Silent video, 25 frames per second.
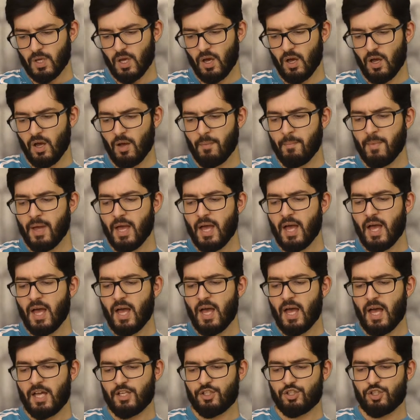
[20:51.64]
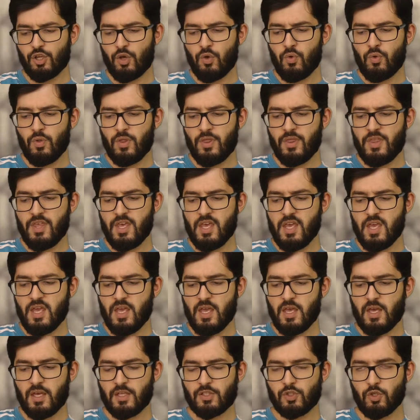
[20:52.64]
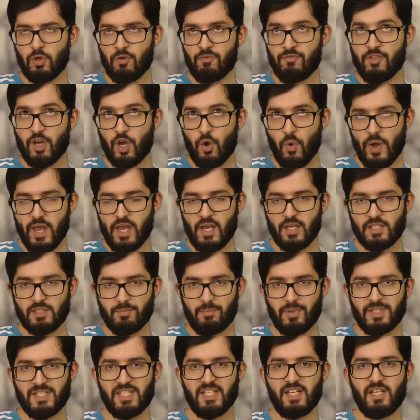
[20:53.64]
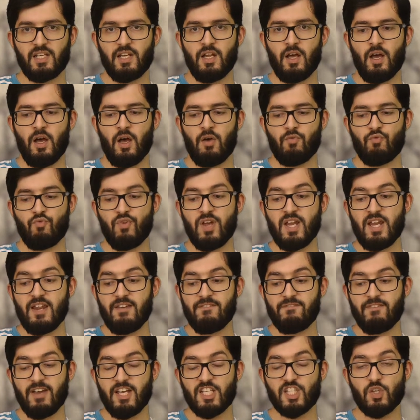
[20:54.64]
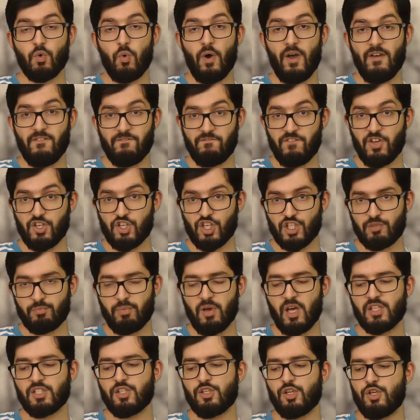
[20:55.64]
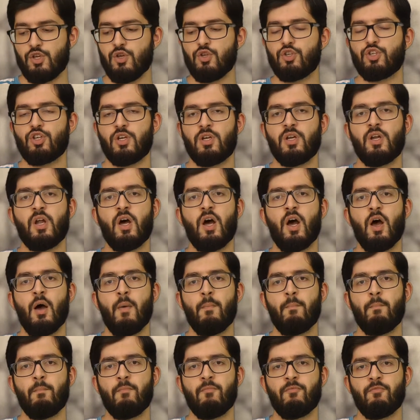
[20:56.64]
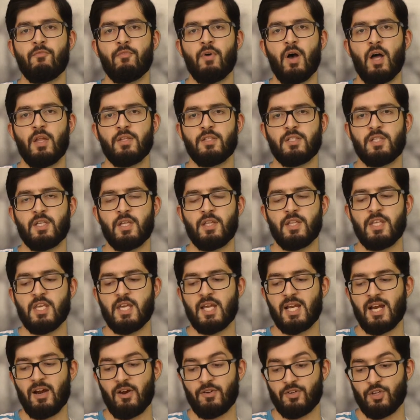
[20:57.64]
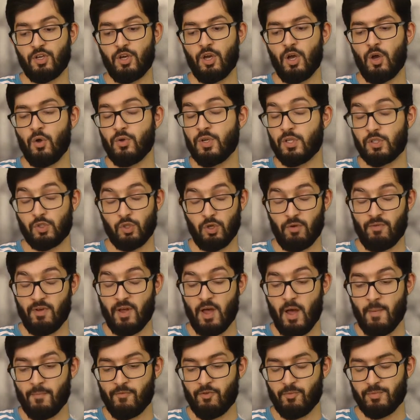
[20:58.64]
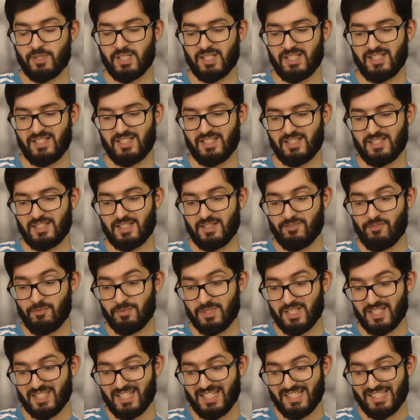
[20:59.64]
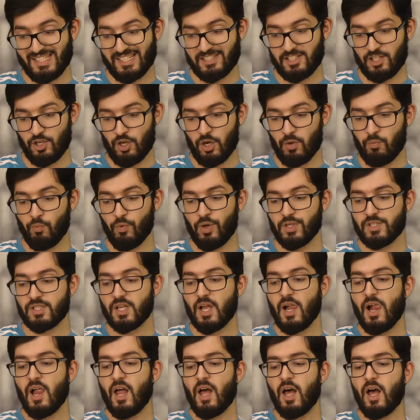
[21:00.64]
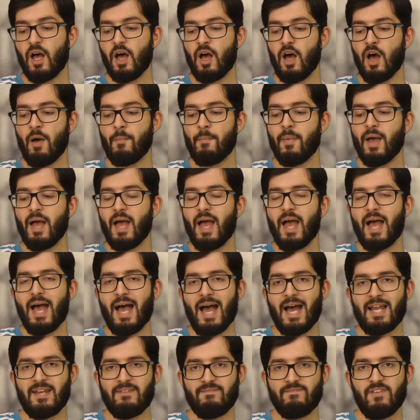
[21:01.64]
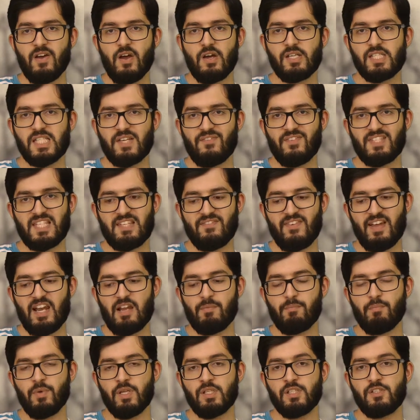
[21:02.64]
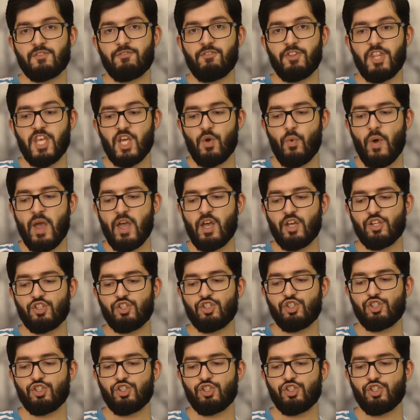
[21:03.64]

And so the Quakers in particular really faced quite vicious persecution under the Clarendon Code and sort of from 1616 onwards. And various different developments for the Quakers